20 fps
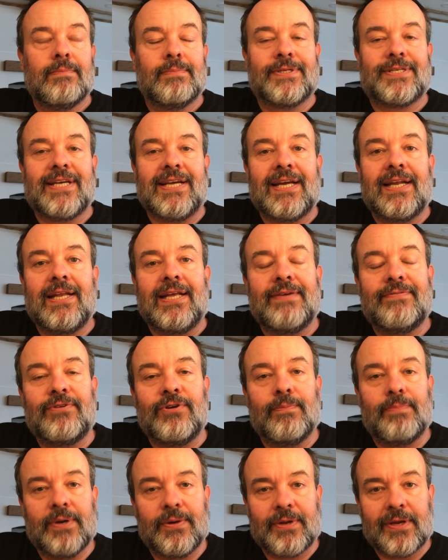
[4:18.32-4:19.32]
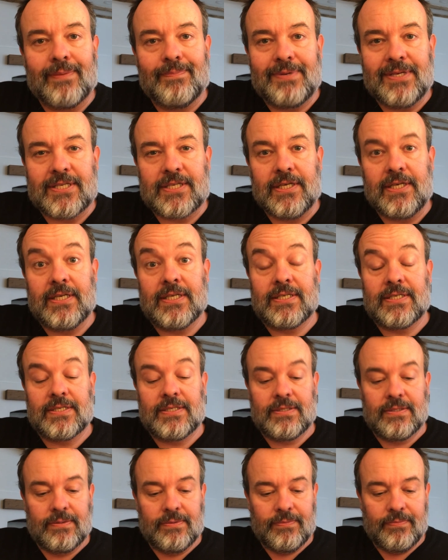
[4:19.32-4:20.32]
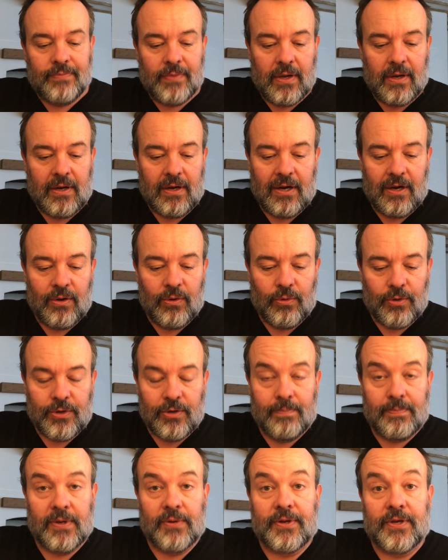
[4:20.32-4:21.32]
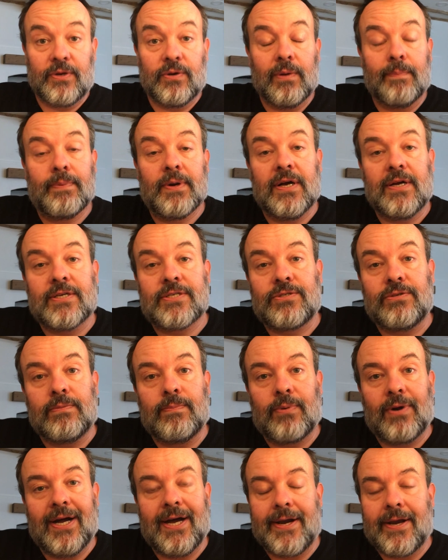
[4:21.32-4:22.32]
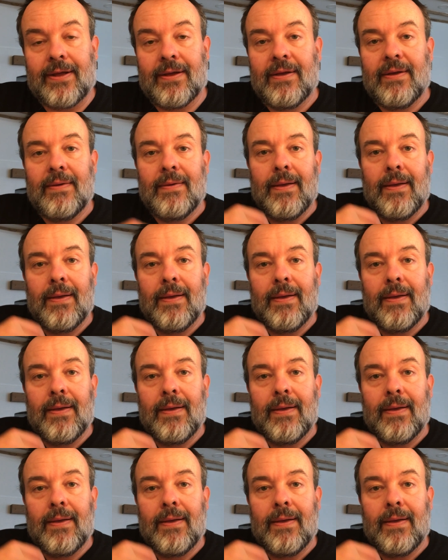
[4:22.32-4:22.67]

particularly if you're building a business or you're building your personal brand,